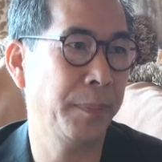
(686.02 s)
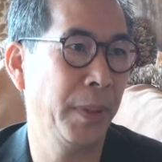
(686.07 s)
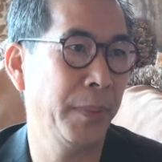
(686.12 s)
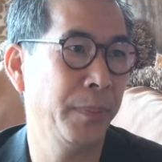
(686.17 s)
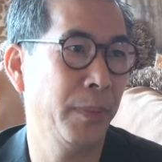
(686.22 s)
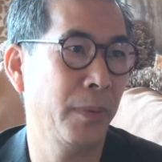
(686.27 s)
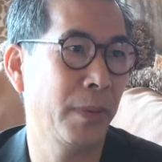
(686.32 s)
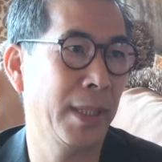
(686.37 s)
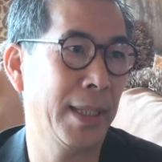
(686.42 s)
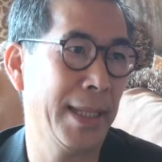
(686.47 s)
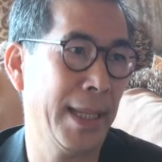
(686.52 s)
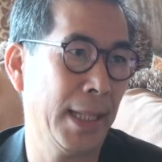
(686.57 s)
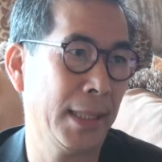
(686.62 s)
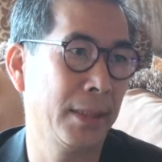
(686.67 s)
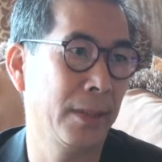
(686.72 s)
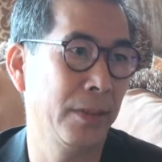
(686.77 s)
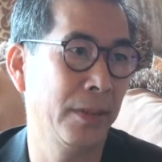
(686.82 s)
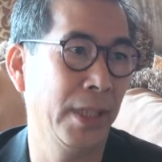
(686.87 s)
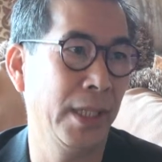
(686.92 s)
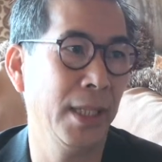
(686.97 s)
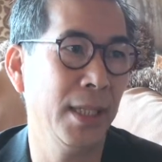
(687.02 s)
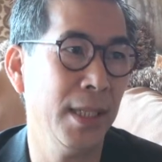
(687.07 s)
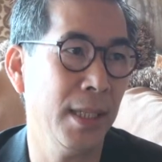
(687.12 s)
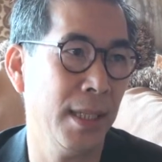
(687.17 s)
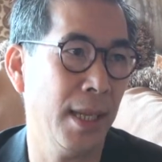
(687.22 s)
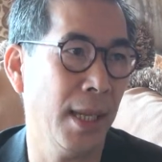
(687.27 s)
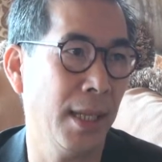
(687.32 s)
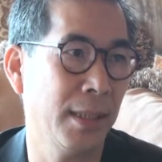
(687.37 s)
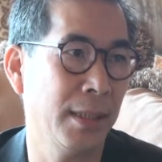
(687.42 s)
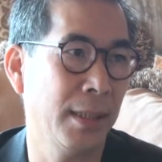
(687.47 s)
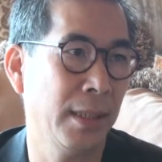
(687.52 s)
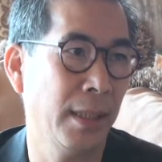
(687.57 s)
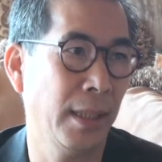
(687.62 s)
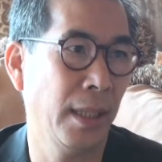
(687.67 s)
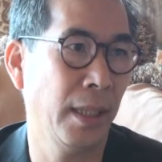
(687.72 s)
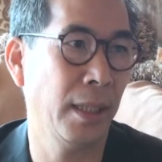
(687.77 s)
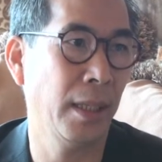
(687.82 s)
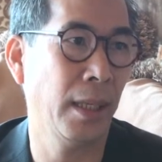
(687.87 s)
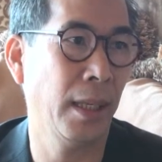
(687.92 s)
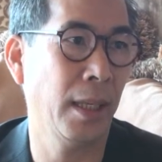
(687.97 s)
people connect to the internet,
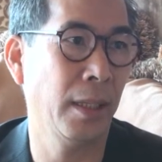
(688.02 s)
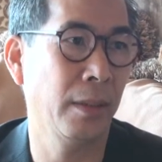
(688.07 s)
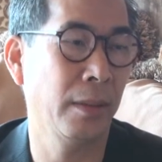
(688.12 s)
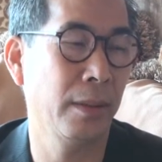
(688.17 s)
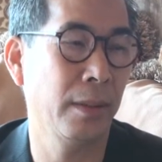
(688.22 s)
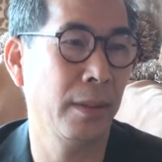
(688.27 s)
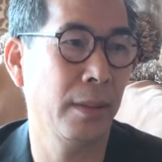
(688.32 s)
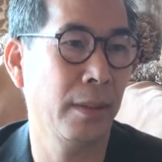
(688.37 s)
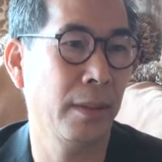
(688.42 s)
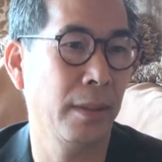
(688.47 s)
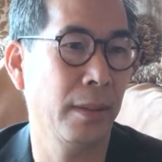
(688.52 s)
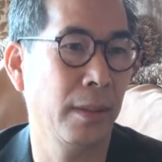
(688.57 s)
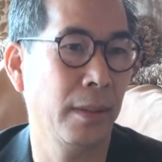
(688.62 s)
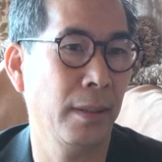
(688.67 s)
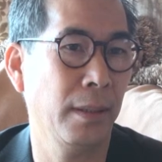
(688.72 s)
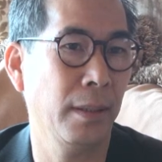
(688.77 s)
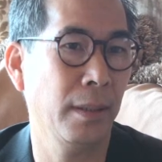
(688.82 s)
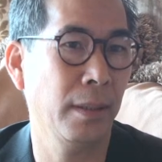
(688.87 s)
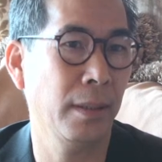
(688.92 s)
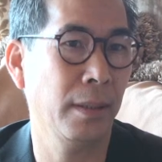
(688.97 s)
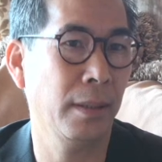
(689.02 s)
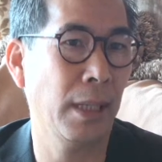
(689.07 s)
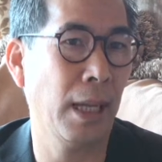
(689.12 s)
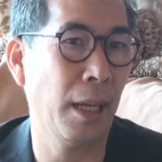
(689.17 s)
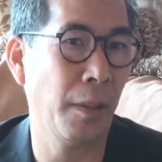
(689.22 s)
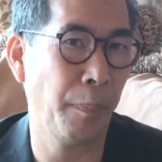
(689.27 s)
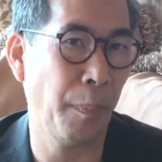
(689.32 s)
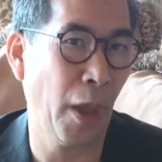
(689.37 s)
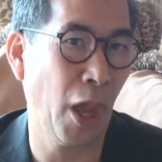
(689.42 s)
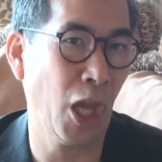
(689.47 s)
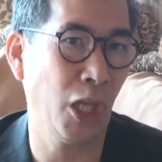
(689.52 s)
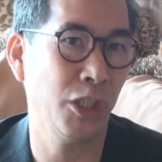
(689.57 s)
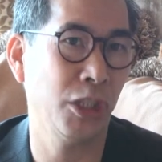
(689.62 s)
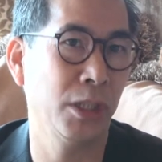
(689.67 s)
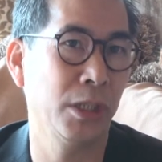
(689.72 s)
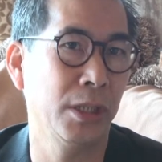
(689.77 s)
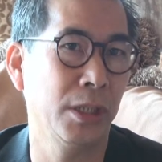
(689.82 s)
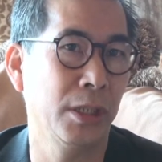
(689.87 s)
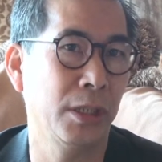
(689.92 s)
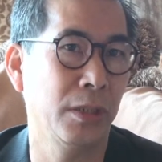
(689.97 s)
and our
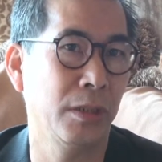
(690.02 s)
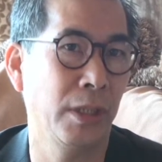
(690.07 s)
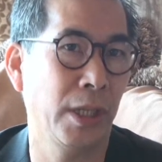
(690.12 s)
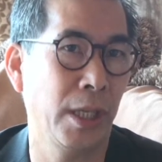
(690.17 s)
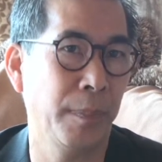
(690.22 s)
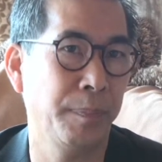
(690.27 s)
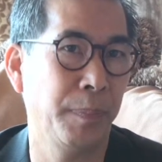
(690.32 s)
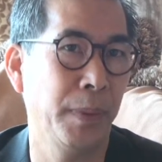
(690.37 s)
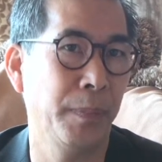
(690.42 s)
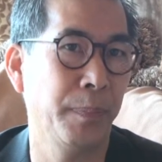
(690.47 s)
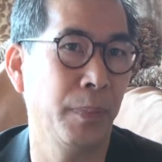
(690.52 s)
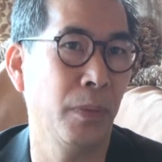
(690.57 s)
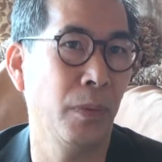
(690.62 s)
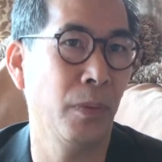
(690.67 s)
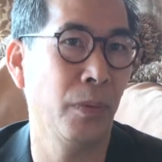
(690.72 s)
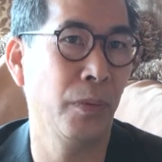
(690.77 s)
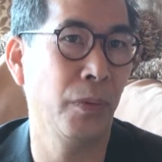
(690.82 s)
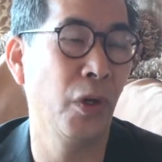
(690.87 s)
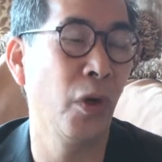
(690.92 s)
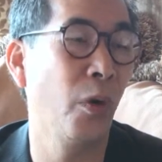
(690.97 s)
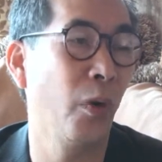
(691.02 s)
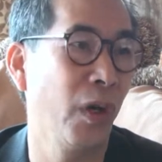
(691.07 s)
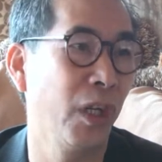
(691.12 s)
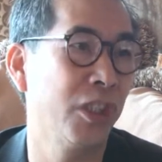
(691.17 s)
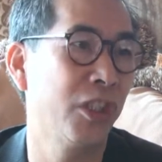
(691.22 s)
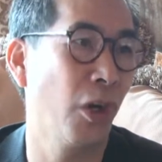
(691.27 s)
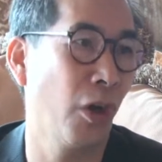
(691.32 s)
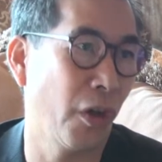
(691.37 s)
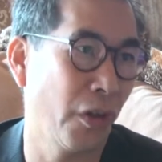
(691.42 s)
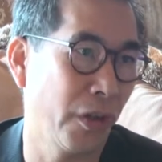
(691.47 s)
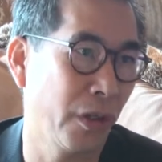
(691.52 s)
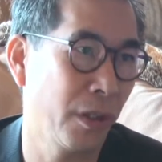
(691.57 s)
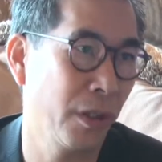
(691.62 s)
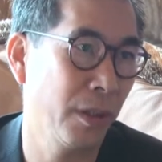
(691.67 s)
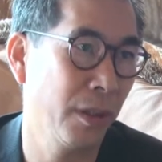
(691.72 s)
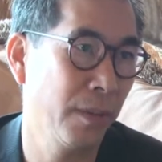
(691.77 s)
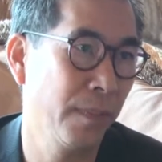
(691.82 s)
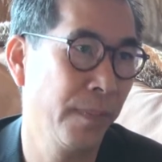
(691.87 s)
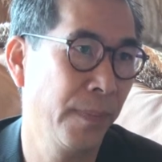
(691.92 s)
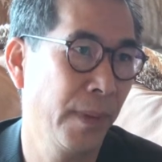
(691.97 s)
passion is to get people know each other
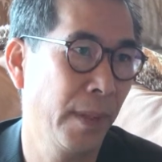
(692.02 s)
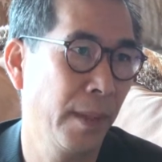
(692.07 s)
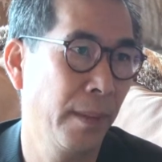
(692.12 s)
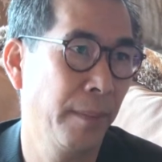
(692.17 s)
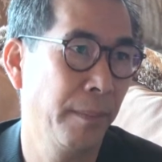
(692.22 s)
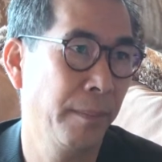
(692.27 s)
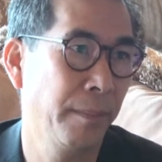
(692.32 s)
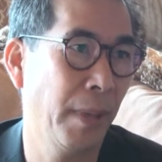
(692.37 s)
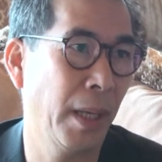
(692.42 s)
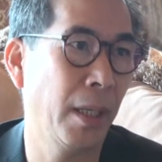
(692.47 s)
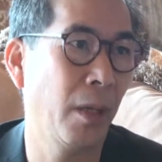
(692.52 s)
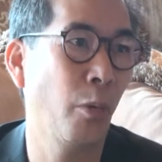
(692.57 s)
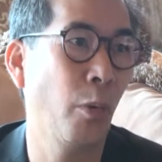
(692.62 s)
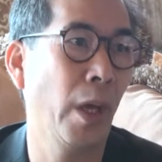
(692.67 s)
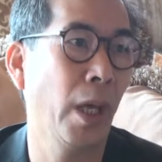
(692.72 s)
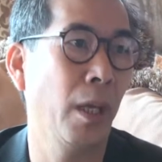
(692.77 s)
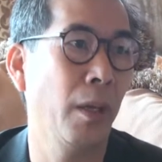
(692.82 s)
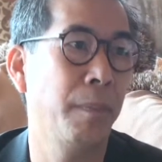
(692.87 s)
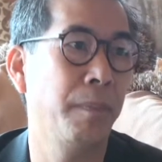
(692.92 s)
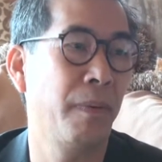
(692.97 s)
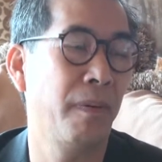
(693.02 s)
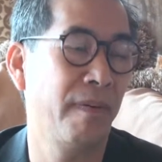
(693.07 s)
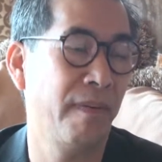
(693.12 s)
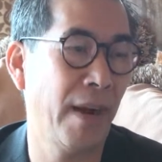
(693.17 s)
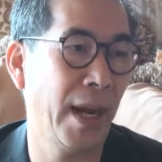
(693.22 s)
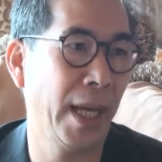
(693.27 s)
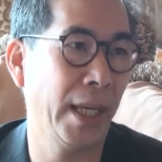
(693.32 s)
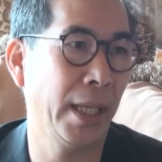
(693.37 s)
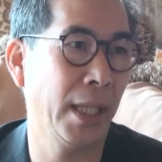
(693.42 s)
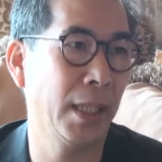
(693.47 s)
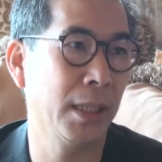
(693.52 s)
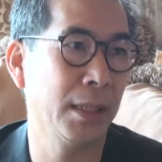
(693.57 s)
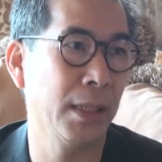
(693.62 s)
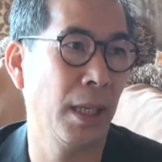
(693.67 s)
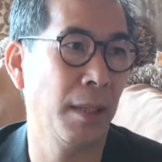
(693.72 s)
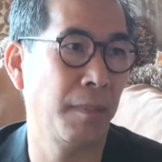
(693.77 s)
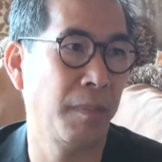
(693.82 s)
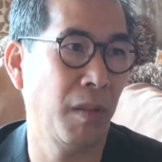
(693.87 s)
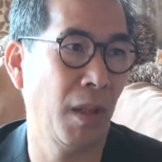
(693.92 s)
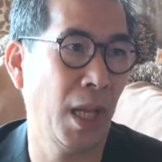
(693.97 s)
by the way of providing
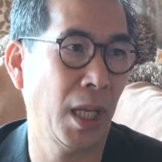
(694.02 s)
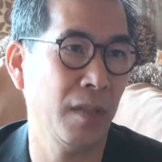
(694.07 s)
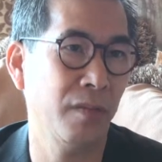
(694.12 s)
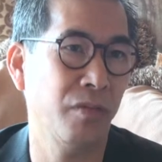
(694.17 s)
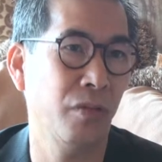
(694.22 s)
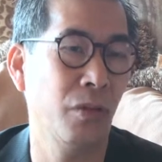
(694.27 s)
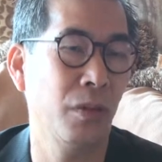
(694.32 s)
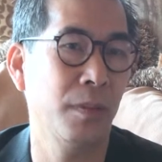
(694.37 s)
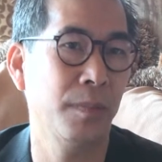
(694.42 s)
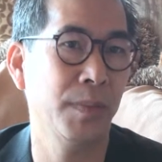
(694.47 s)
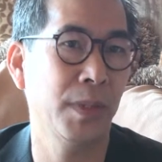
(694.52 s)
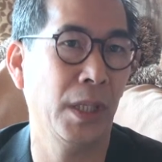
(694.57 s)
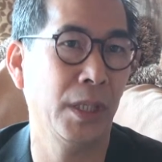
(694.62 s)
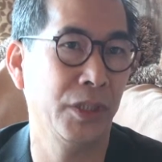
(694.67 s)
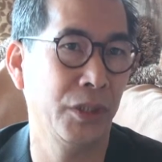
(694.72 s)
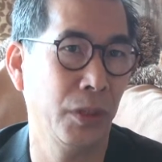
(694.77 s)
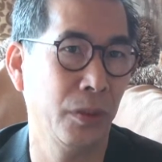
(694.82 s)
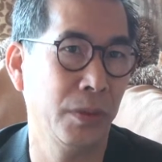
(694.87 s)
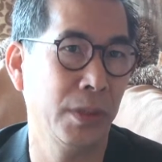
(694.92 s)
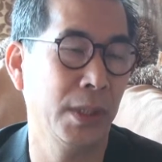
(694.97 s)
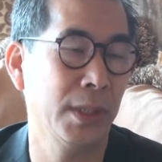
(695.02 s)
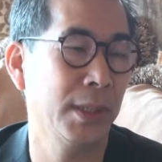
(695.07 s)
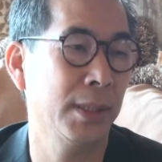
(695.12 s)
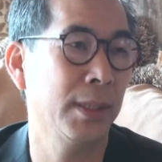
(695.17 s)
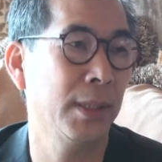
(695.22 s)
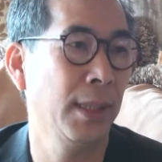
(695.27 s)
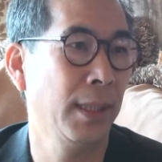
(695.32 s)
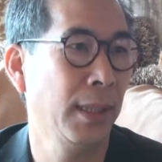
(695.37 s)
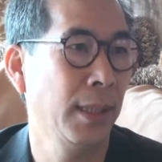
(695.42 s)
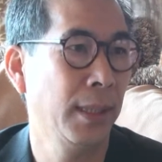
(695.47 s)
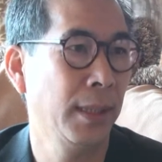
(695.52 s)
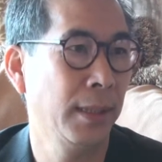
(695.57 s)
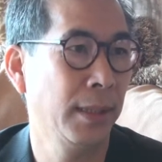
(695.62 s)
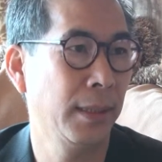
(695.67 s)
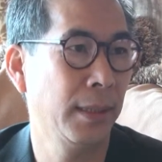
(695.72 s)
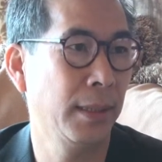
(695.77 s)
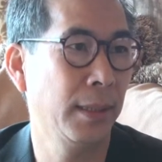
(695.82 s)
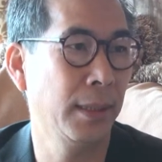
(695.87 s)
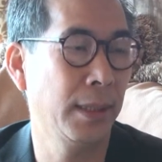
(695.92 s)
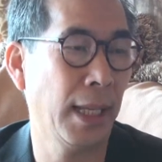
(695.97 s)
platforms using
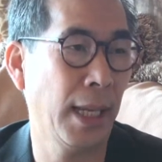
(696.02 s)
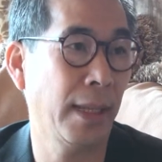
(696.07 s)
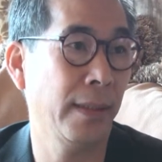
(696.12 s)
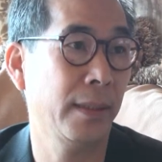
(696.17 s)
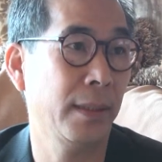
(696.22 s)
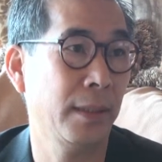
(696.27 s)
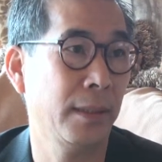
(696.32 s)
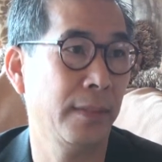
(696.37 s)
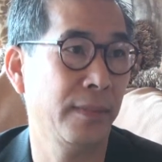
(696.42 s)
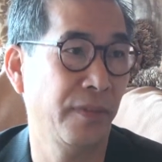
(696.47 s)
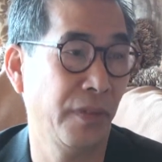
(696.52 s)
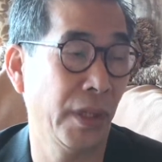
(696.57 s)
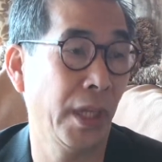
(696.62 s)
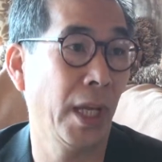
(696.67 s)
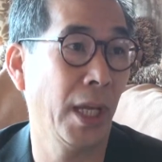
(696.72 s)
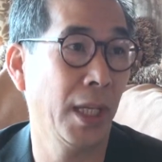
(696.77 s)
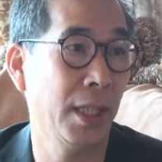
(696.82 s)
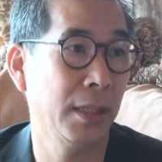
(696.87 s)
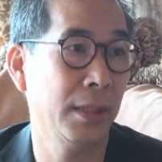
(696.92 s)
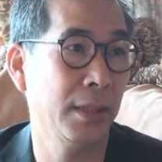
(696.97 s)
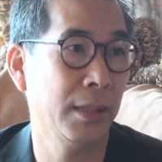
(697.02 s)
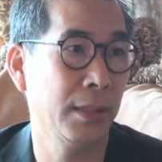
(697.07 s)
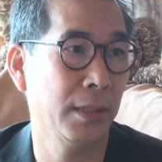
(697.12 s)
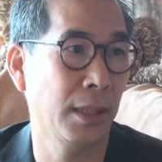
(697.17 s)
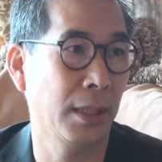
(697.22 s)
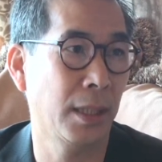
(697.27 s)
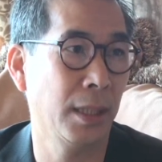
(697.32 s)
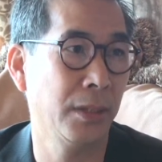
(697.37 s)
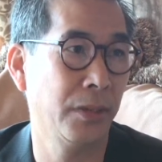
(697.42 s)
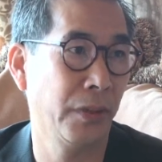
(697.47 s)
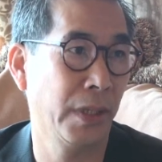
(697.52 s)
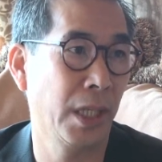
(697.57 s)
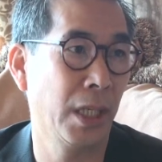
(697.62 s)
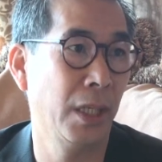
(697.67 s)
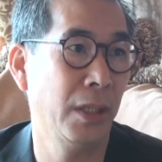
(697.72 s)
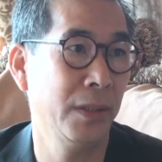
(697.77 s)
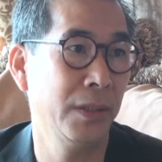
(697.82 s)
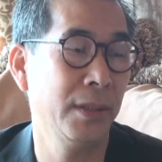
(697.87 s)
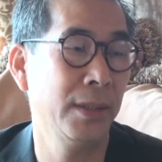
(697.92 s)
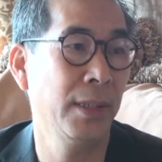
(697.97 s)
the dotVN, the country
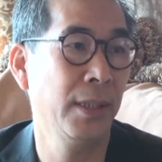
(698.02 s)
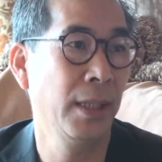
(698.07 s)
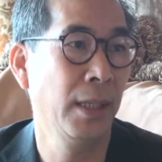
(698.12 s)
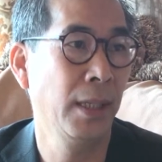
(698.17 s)
code.